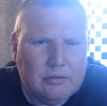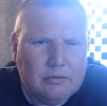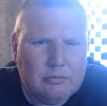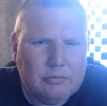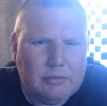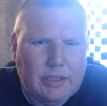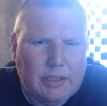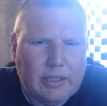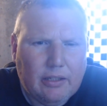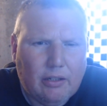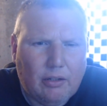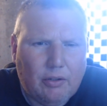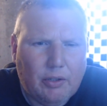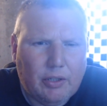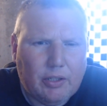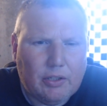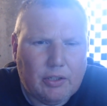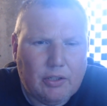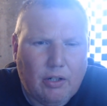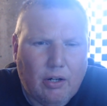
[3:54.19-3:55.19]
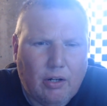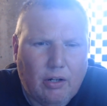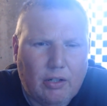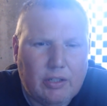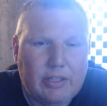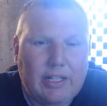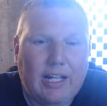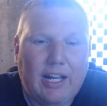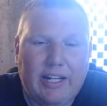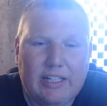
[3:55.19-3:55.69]
Taking a look at the card.
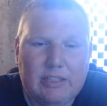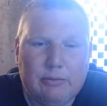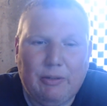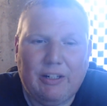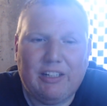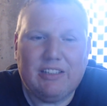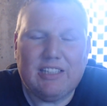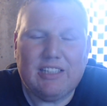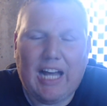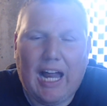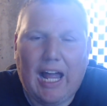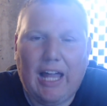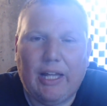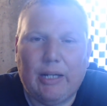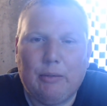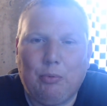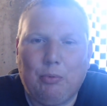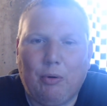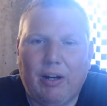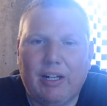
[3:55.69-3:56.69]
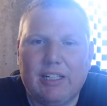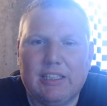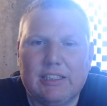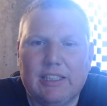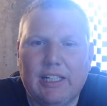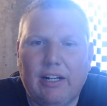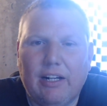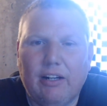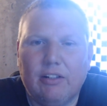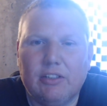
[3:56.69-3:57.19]
Yeah, he's facing Alec Price
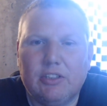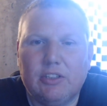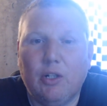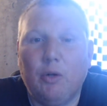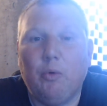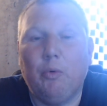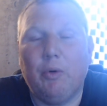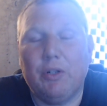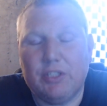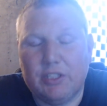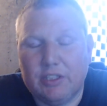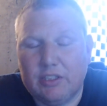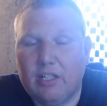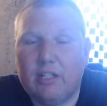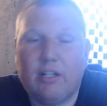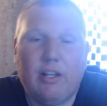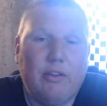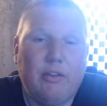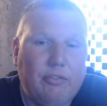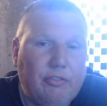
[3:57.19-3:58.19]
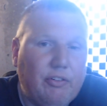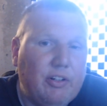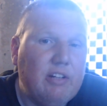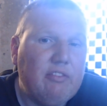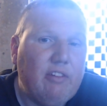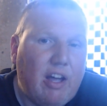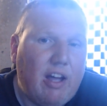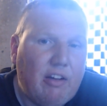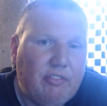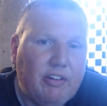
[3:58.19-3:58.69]
there, so which is another friend of
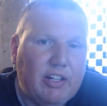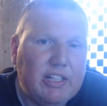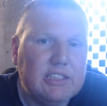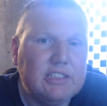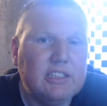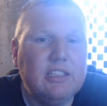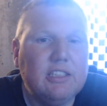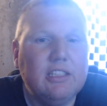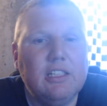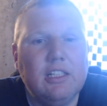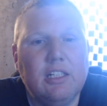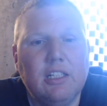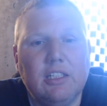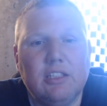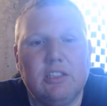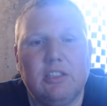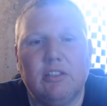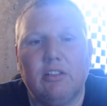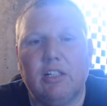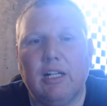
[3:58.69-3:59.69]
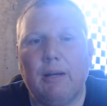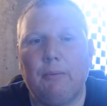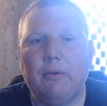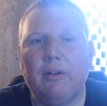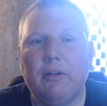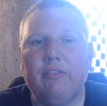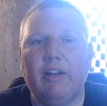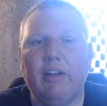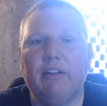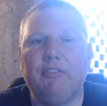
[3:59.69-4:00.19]
Effie's. So a couple
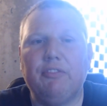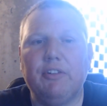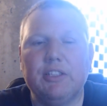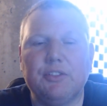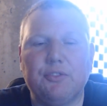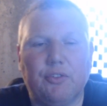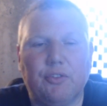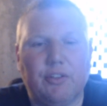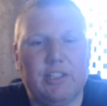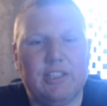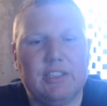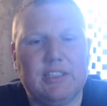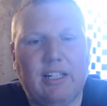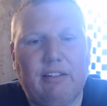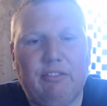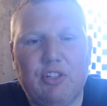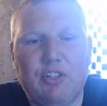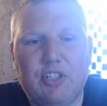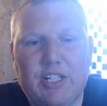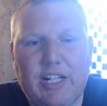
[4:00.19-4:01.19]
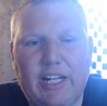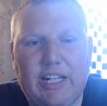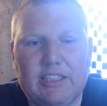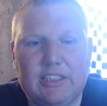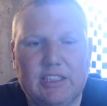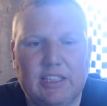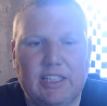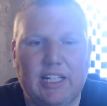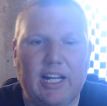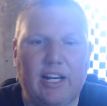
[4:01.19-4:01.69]
of Effie's friends have a chance
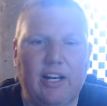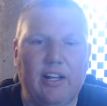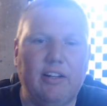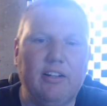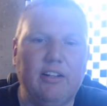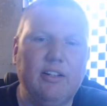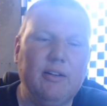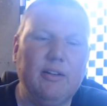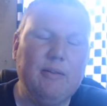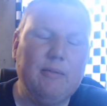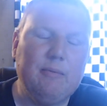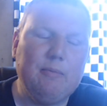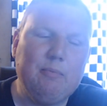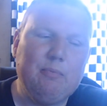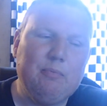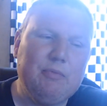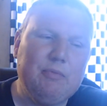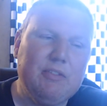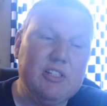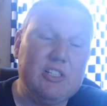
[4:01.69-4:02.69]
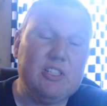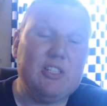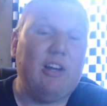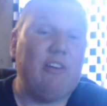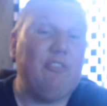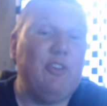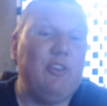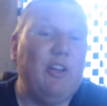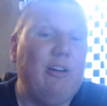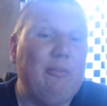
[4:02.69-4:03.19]
to kind of
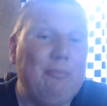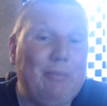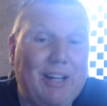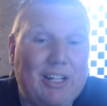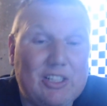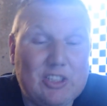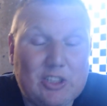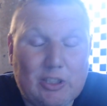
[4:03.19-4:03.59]
soften up Mancer